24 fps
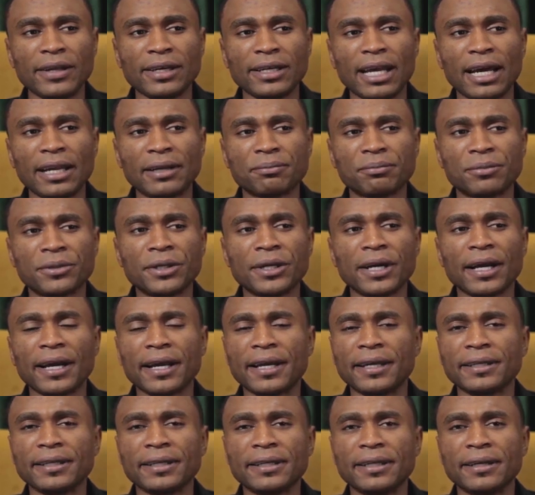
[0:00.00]
think that prayer
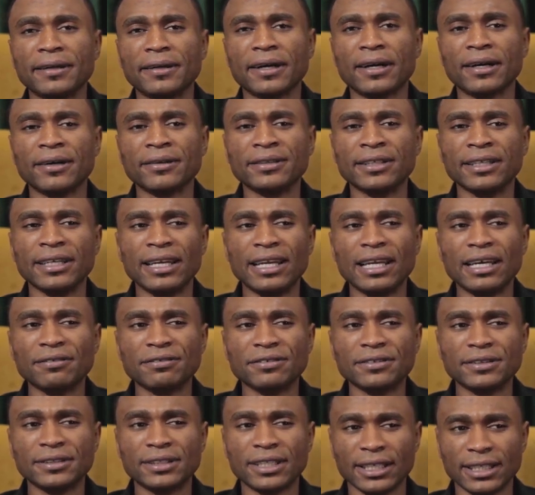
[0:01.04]
ended around
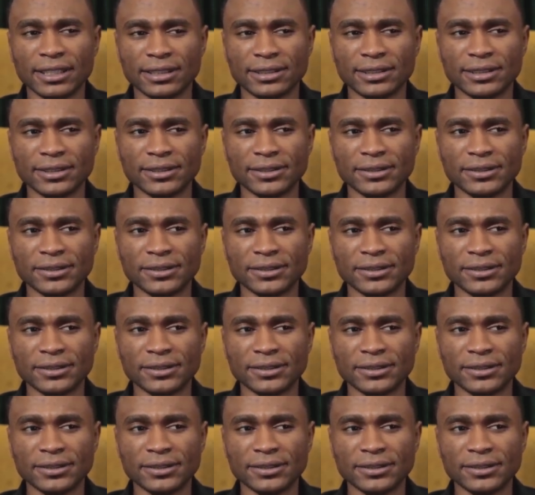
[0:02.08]
11:30.